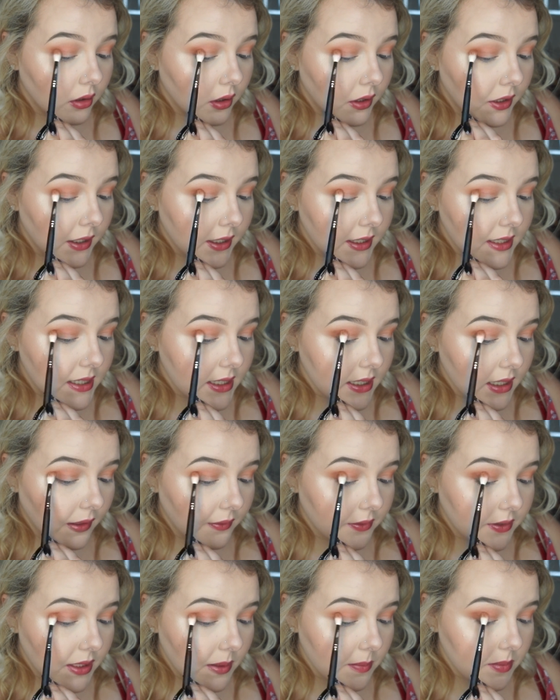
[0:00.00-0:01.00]
And you can see
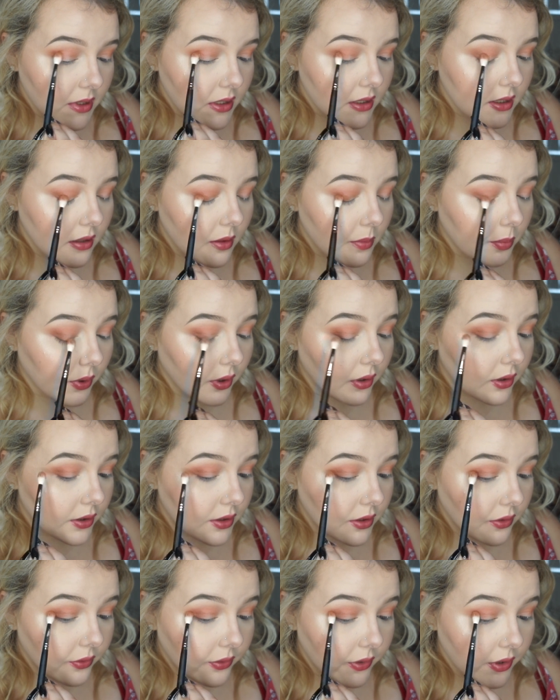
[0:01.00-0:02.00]
I've dipped into the
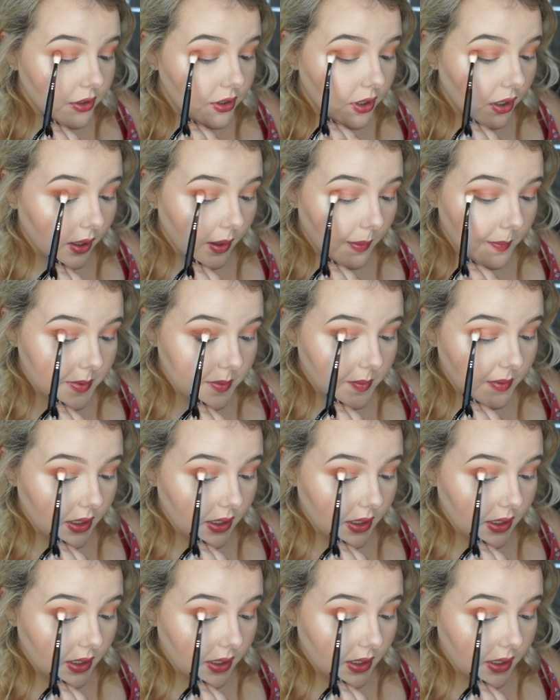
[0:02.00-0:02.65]
product a few times,